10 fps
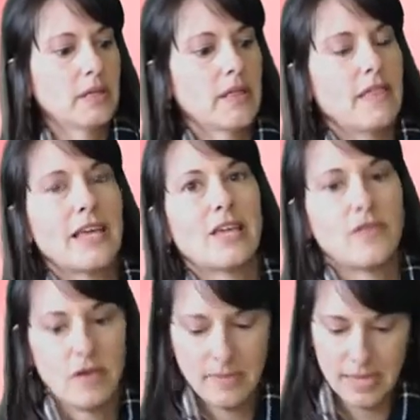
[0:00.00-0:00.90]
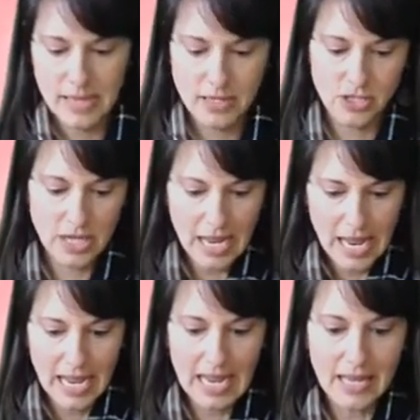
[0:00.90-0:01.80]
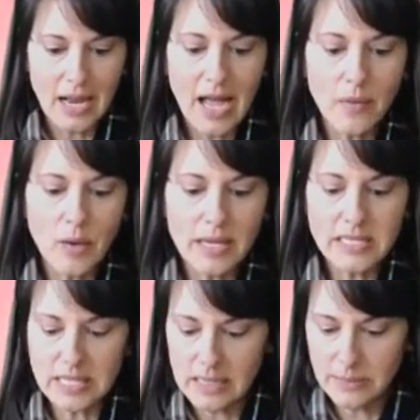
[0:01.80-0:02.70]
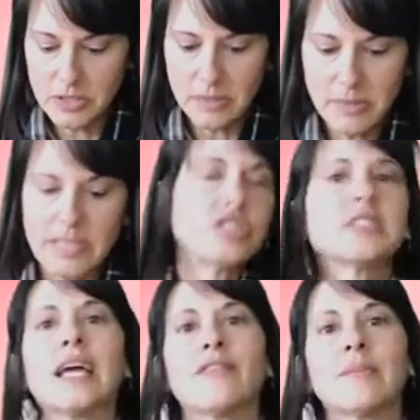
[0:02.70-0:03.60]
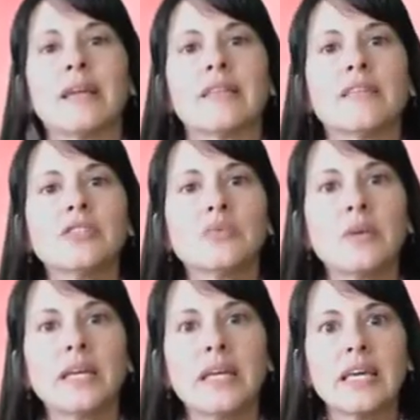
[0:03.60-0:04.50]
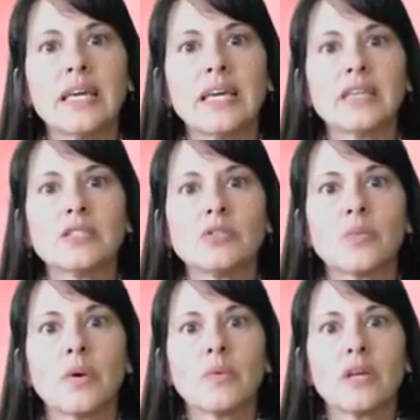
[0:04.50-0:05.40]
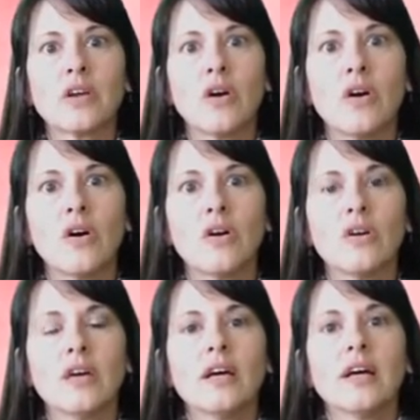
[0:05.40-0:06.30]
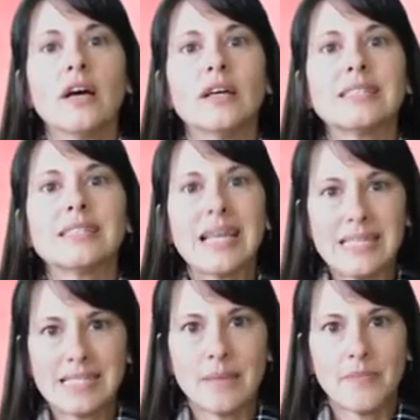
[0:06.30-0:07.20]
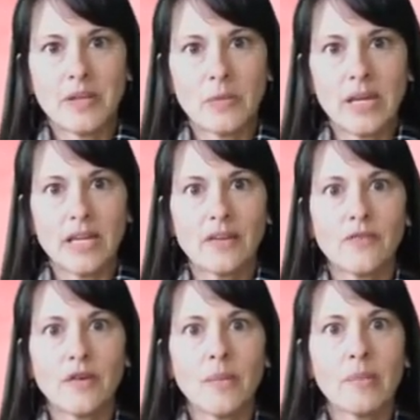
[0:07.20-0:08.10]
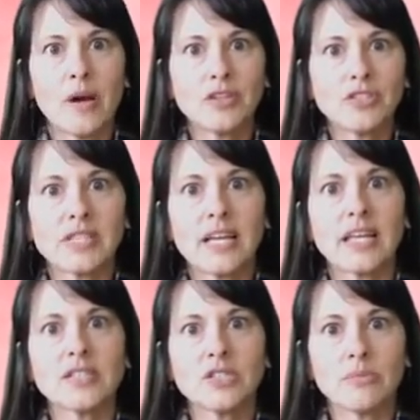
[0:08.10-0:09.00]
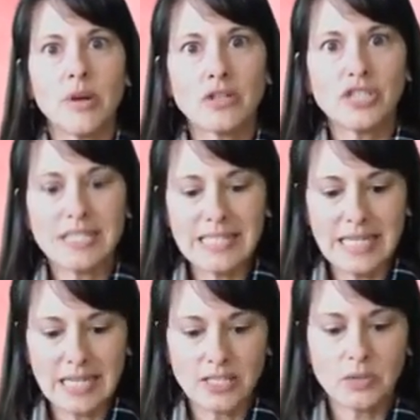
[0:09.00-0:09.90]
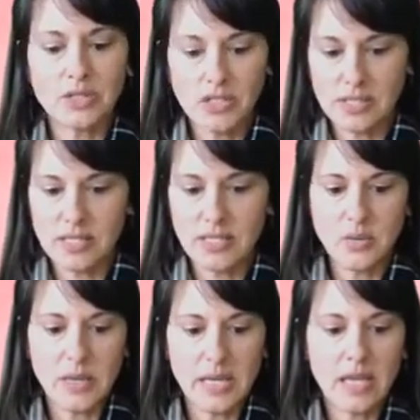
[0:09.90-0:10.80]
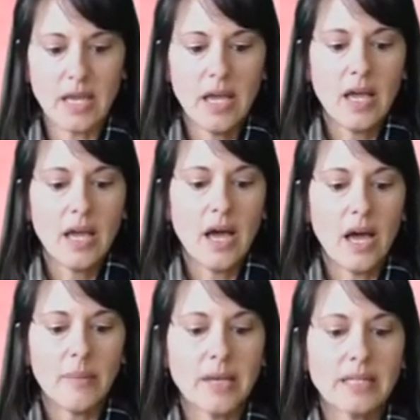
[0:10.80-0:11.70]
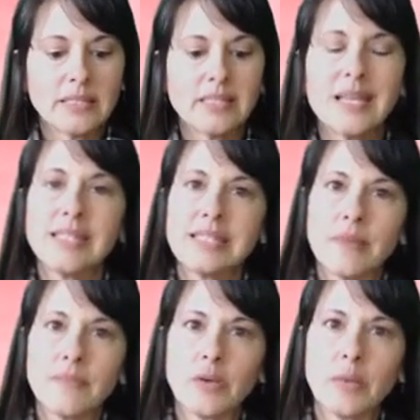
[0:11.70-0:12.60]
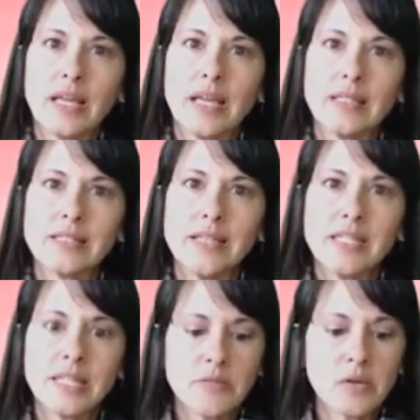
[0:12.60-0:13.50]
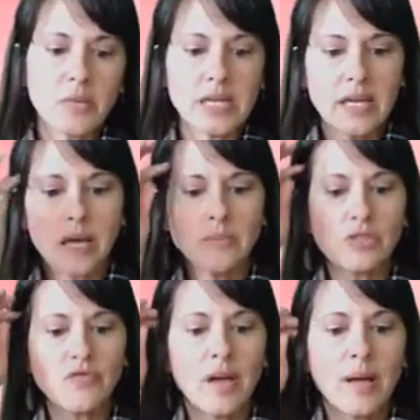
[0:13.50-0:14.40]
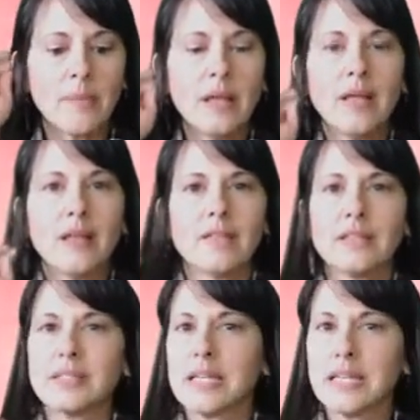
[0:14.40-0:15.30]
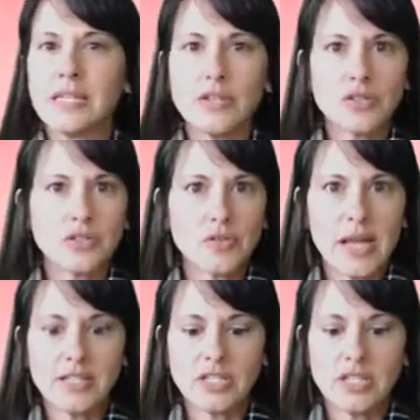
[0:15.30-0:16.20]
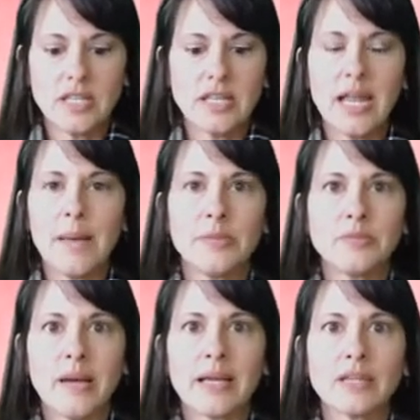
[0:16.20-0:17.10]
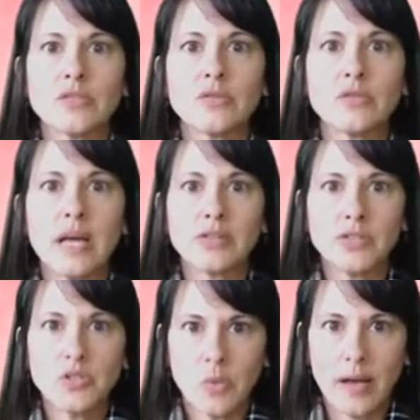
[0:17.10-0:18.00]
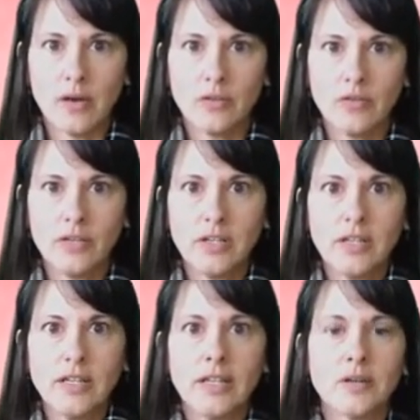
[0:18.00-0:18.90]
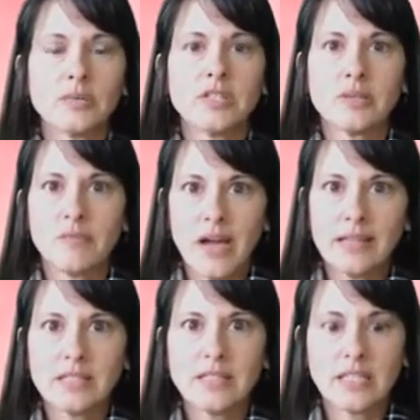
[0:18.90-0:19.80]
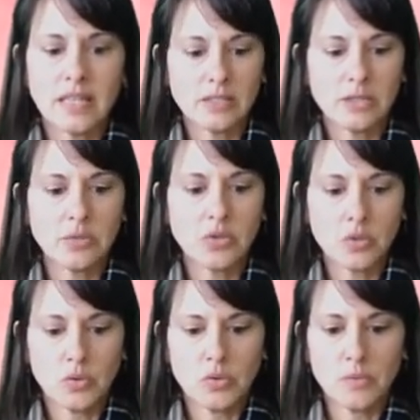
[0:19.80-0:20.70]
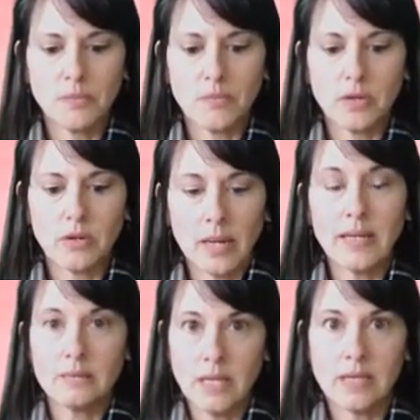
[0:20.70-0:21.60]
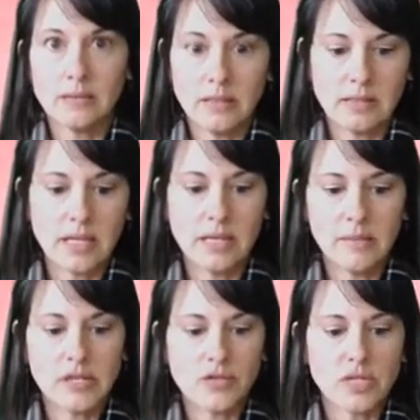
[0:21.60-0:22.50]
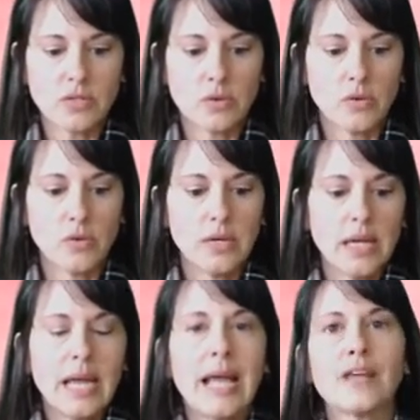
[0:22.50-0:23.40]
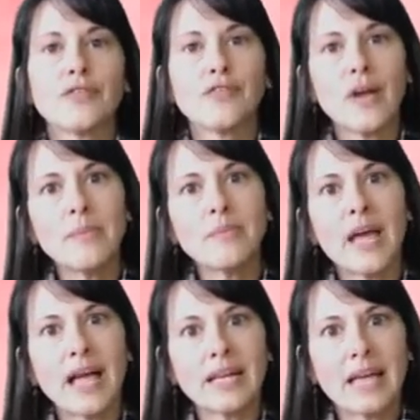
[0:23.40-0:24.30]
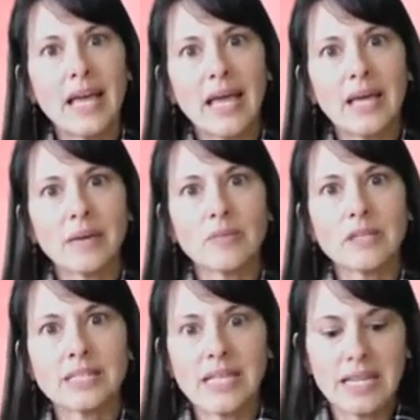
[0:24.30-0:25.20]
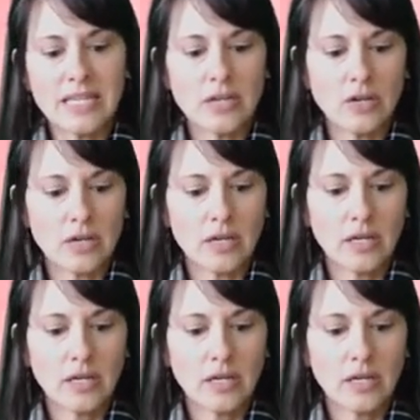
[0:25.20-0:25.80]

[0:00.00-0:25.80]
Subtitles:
Thank you very much. And I wanted to mention to everybody, this week is what we call Say Something Week. From March 2nd to March 6th, which is this week, it's Say Something Week. And Say Something Week comes from the Sandy Hook tragedy that happened back in 2012. And it was some violence against some school, or a elementary school. And from that came the Sandy Hook